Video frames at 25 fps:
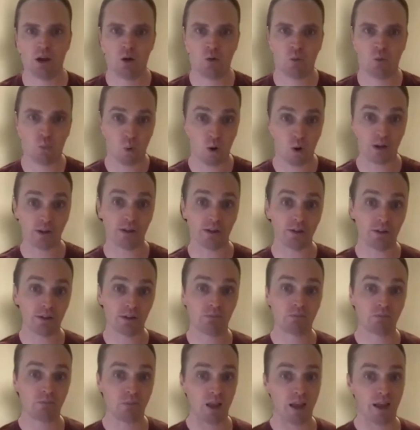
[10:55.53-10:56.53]
one
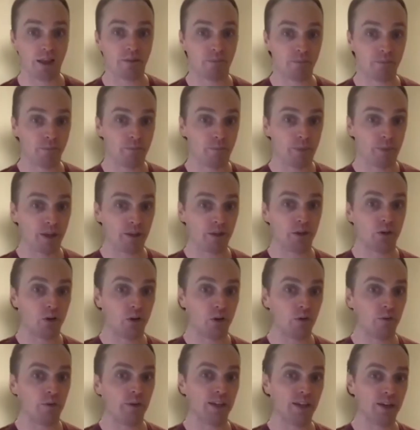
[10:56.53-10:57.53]
like method
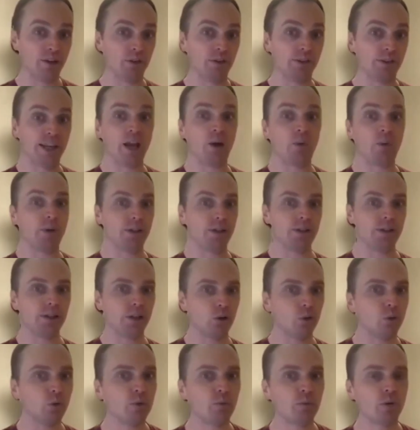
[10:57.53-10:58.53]
of here is how we
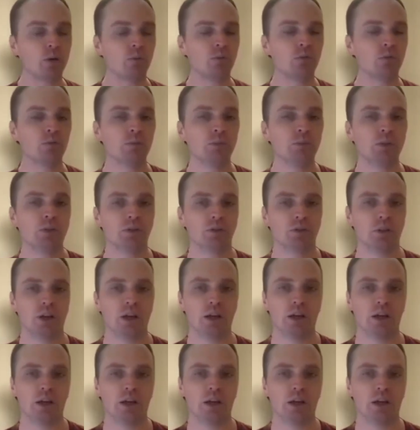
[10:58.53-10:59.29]
deal with problems